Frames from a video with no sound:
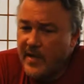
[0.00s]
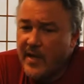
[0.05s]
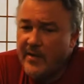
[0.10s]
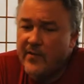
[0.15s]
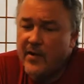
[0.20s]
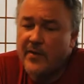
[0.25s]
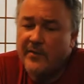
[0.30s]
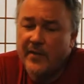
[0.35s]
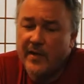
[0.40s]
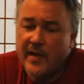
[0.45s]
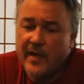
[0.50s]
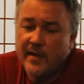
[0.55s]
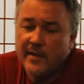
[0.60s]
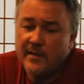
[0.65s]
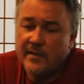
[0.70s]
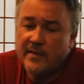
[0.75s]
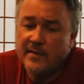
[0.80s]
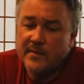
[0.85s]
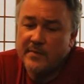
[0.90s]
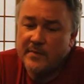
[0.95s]
I've often had
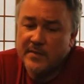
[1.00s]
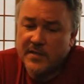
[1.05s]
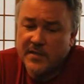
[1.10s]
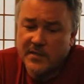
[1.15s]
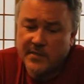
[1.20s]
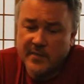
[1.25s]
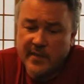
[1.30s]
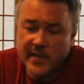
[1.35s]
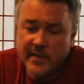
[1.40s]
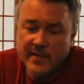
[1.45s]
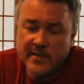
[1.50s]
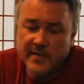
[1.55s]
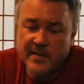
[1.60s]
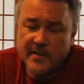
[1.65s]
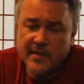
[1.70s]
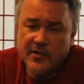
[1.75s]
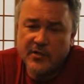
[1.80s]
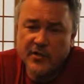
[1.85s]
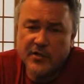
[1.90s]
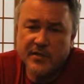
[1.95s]
my
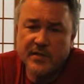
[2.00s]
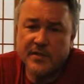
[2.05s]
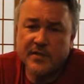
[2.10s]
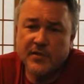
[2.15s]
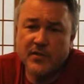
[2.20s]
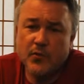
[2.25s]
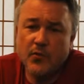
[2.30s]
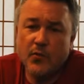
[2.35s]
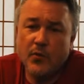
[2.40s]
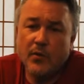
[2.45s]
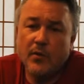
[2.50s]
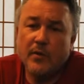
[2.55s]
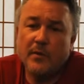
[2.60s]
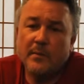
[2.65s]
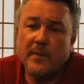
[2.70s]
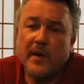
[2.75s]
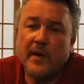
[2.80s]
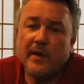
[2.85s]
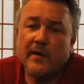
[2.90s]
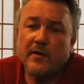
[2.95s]
teachers in school,
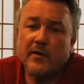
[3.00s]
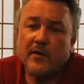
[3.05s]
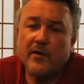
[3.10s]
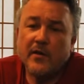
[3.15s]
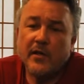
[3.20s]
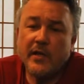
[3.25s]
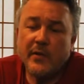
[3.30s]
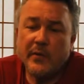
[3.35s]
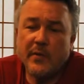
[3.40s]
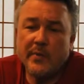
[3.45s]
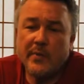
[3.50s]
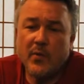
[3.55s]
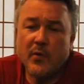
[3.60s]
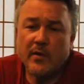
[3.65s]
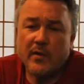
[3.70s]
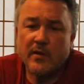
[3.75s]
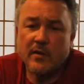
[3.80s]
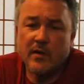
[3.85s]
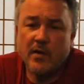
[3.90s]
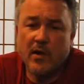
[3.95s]
my early
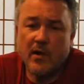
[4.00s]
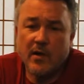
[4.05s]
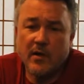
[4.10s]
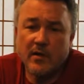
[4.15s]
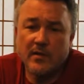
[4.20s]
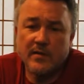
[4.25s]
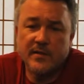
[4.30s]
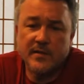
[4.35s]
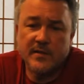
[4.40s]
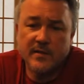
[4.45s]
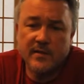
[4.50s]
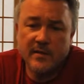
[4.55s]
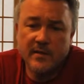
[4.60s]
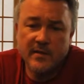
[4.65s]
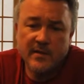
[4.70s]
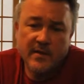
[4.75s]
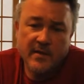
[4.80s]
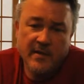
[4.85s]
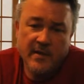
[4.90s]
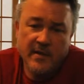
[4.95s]
report cards,
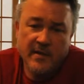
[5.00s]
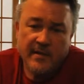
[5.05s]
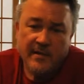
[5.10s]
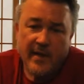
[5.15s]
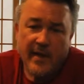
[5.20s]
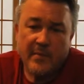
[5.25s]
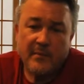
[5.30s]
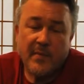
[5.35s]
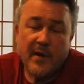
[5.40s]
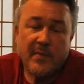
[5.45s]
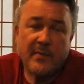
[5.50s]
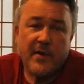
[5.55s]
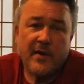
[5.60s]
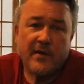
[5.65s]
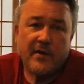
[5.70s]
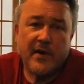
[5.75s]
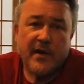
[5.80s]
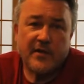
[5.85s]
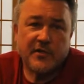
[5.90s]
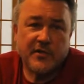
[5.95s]
that my
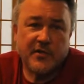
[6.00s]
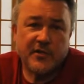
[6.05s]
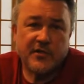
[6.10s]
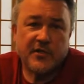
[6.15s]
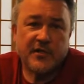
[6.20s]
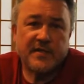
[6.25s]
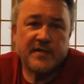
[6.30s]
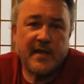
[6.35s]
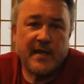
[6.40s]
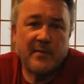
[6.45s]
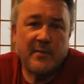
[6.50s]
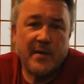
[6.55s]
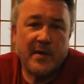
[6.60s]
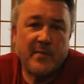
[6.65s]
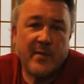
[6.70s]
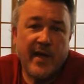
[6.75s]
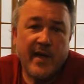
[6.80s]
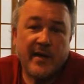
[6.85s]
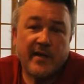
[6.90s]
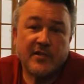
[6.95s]
mother actually just sent me a
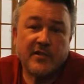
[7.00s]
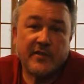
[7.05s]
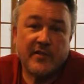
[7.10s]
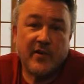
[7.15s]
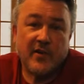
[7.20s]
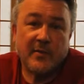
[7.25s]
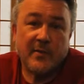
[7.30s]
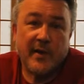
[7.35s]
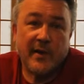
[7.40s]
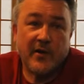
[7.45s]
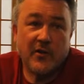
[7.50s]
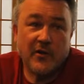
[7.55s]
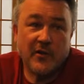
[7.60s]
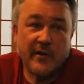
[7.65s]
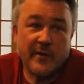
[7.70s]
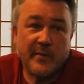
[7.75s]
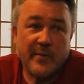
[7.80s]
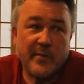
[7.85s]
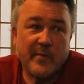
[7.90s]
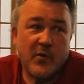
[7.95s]
package of all my
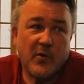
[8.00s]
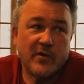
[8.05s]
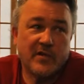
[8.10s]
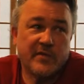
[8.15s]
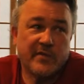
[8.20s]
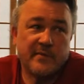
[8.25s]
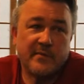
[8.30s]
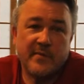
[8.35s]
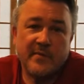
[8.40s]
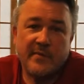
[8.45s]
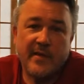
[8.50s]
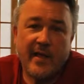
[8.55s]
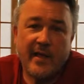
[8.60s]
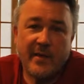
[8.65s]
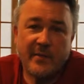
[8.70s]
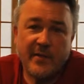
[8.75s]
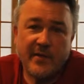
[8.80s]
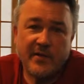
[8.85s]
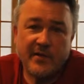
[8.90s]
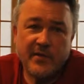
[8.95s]
early reports from
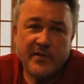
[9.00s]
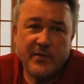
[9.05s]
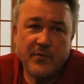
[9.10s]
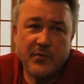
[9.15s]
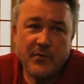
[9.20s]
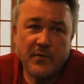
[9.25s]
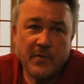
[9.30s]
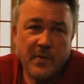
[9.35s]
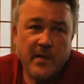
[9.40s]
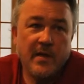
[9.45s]
elementary school.